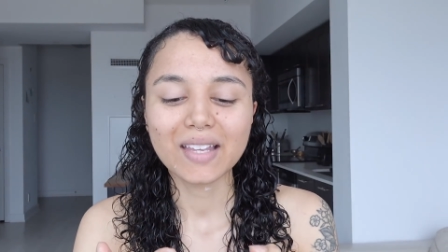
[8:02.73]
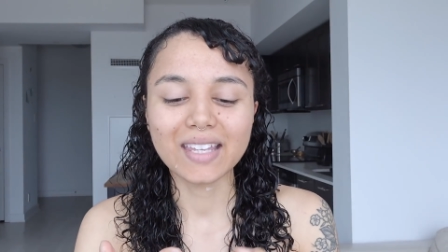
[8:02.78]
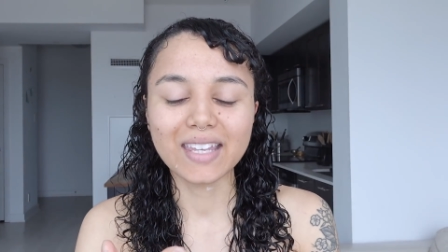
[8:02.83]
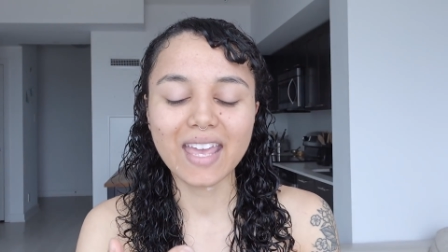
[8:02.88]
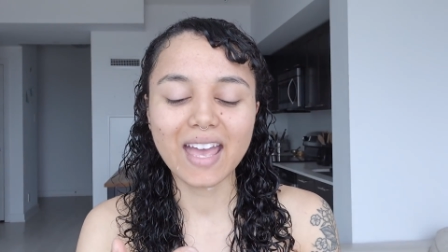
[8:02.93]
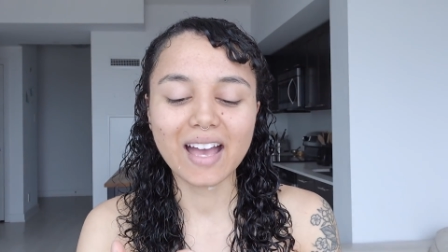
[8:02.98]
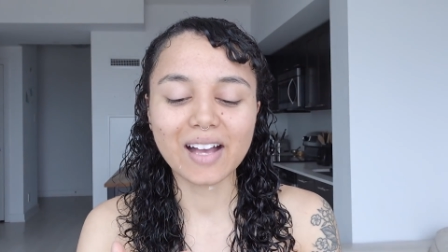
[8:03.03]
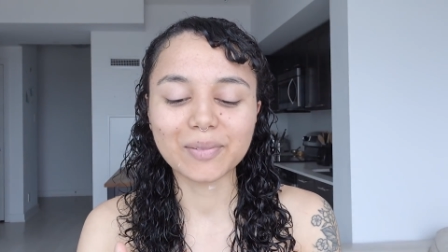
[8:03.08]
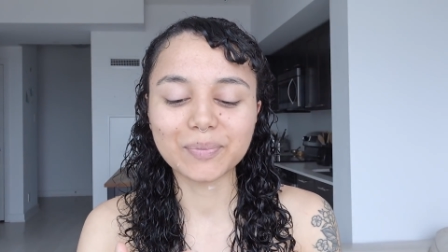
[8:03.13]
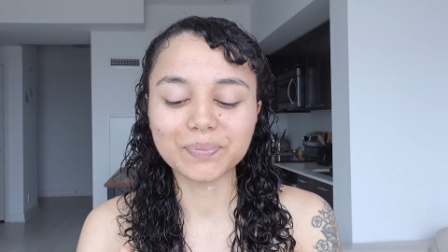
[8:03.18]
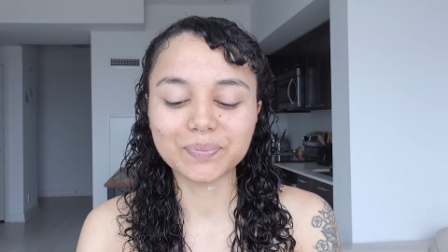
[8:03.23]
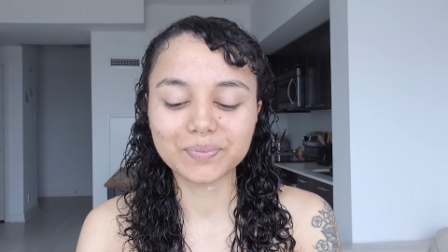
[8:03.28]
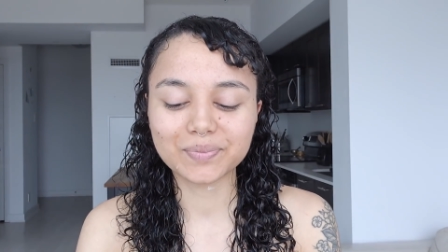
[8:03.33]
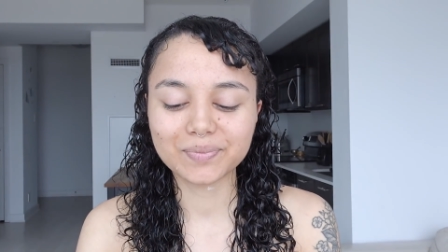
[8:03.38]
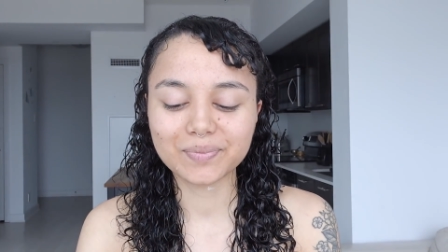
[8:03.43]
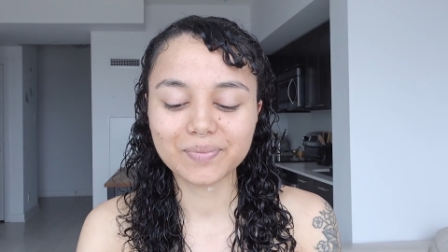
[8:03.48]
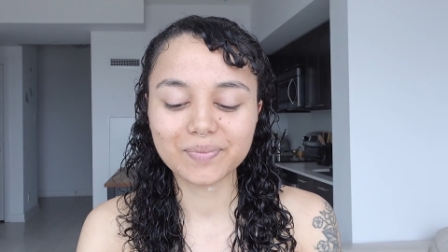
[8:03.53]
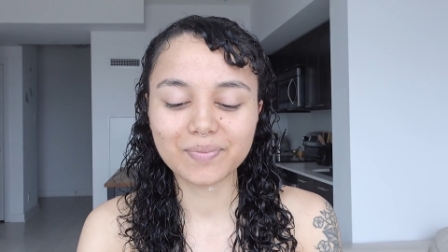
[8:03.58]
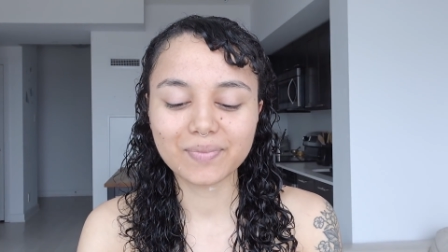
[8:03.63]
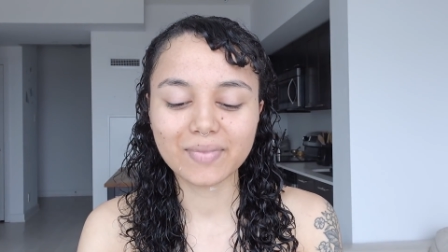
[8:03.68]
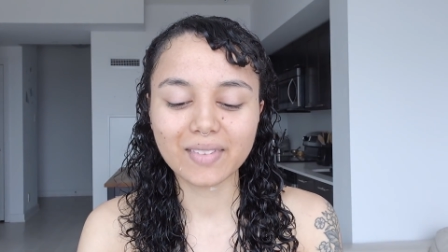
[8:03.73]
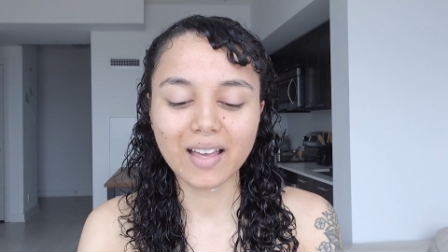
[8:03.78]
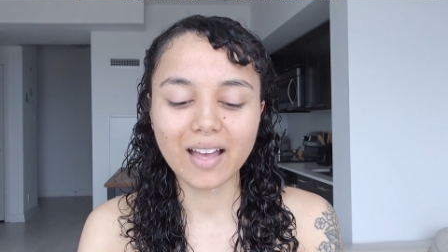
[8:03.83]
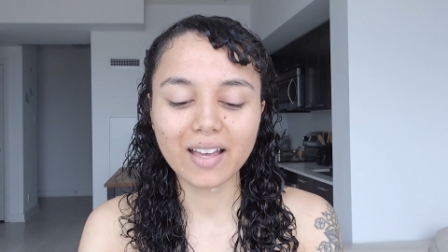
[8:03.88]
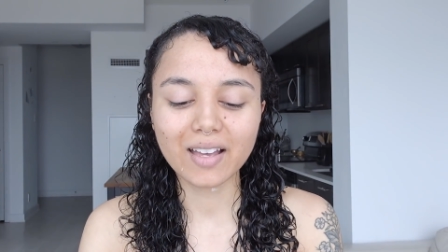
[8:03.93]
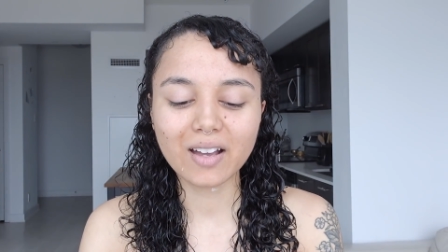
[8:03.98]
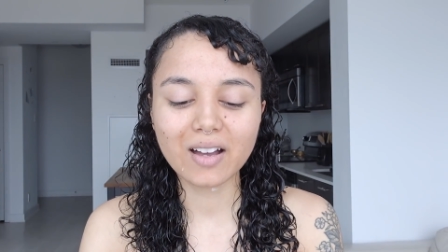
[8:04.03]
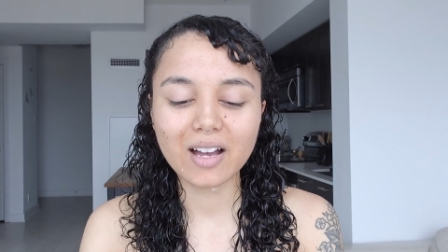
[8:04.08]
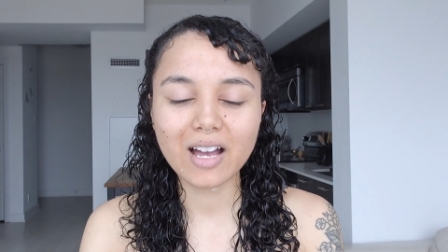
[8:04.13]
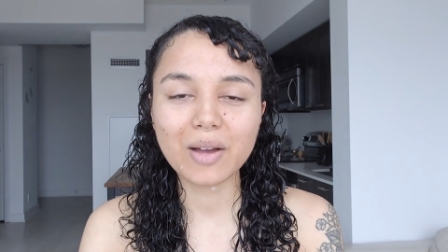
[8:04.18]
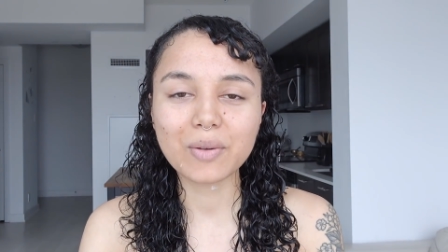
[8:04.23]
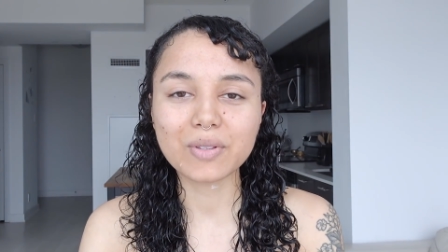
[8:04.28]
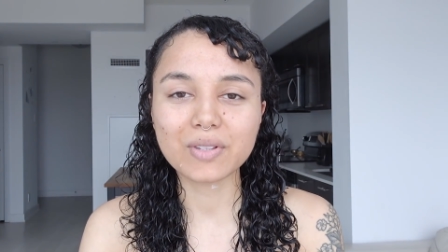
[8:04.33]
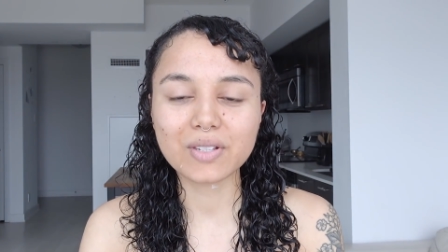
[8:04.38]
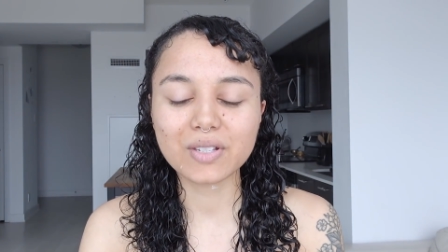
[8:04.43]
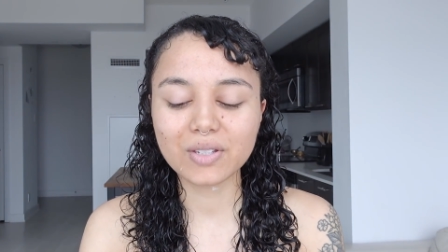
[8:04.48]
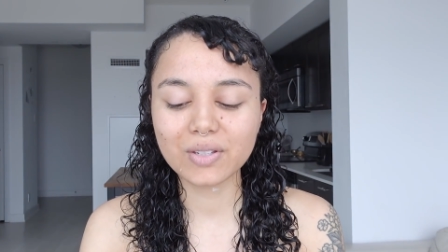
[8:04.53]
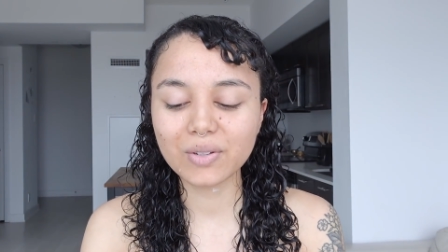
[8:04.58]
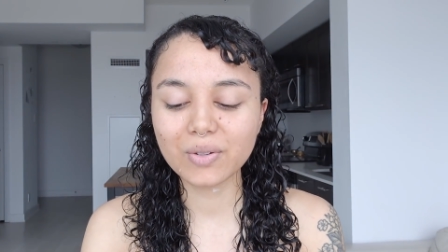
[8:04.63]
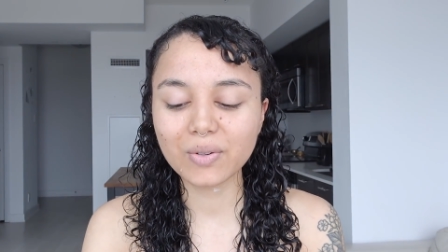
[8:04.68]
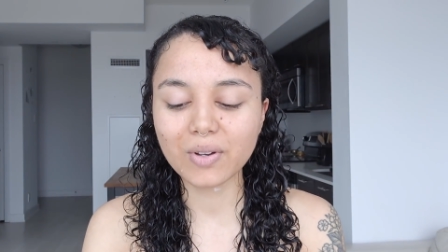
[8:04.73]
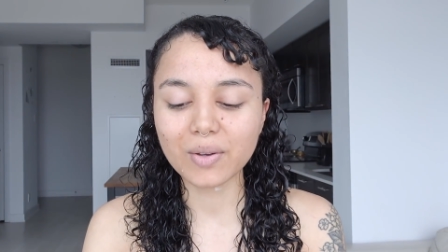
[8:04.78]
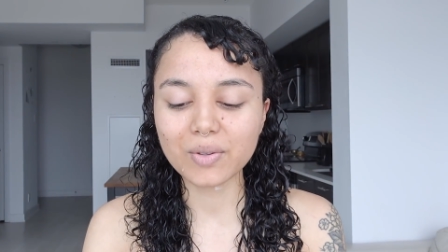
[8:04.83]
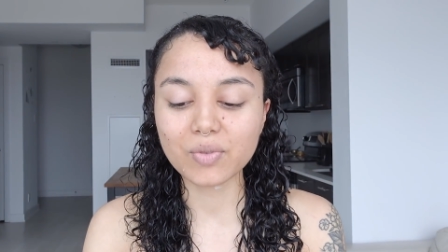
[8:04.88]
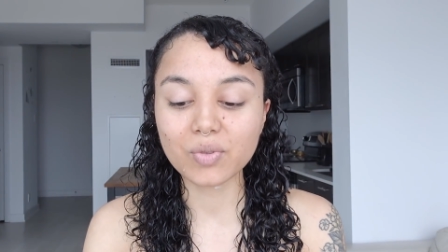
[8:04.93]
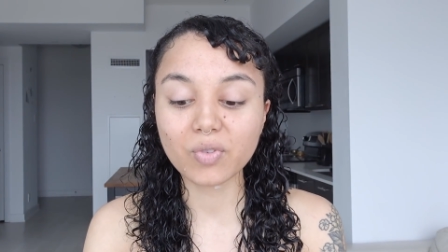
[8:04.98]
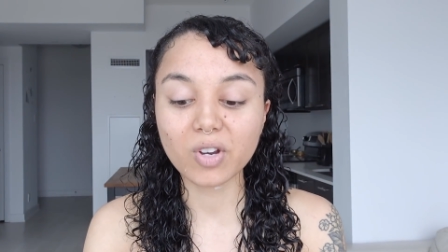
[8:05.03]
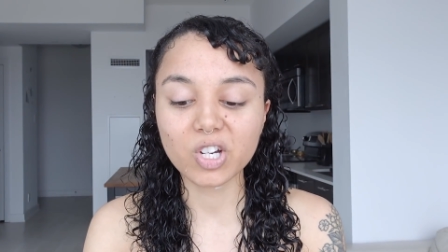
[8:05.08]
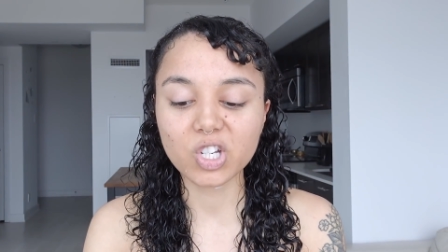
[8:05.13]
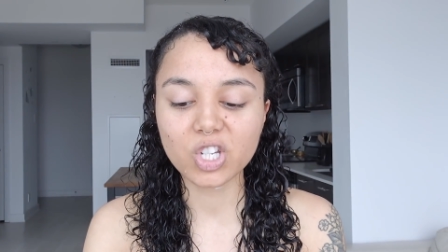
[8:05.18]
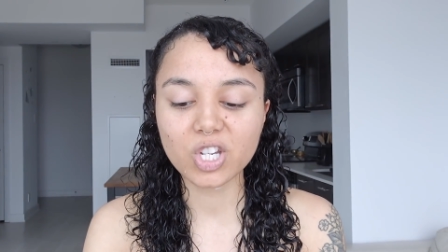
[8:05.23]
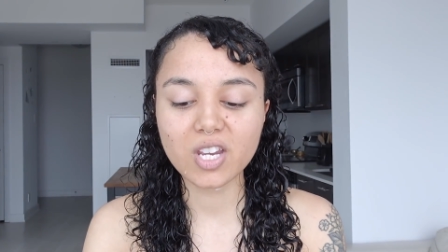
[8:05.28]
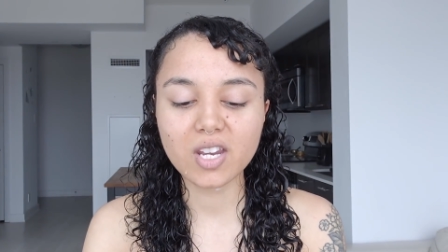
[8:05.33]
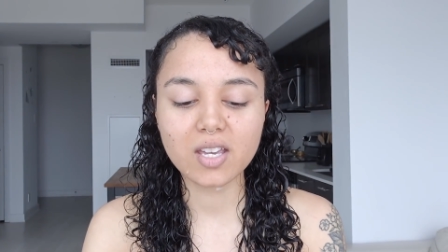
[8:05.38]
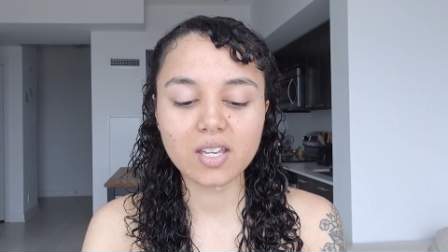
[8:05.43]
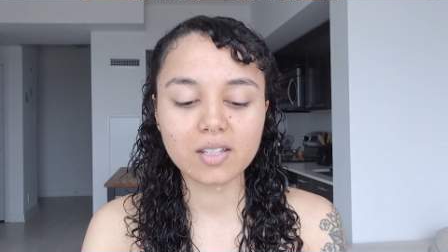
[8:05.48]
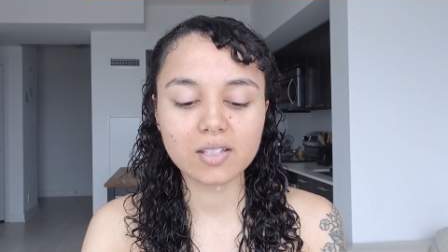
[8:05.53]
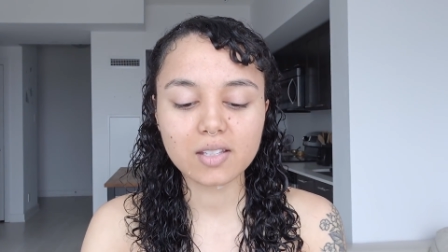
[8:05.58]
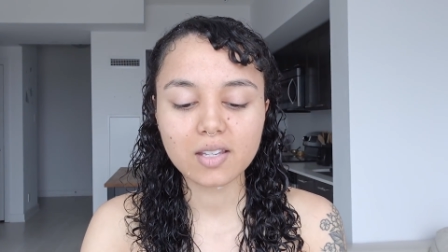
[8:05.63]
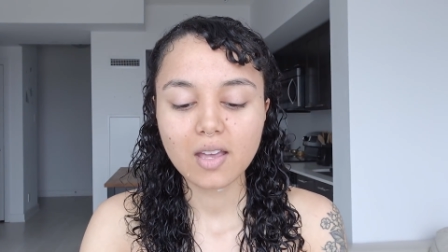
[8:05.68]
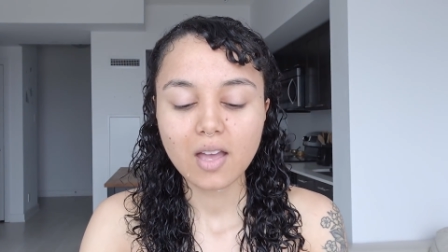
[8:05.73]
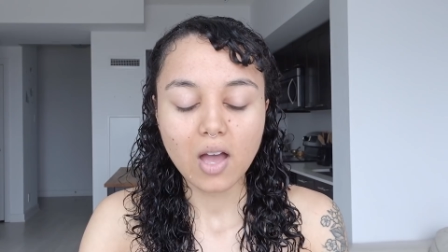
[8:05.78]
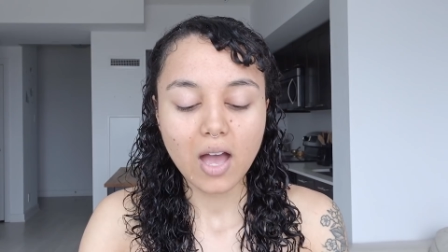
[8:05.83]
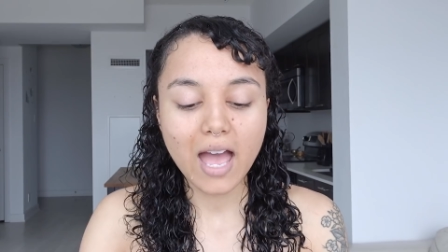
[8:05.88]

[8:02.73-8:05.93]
Yeah, I was rushing it.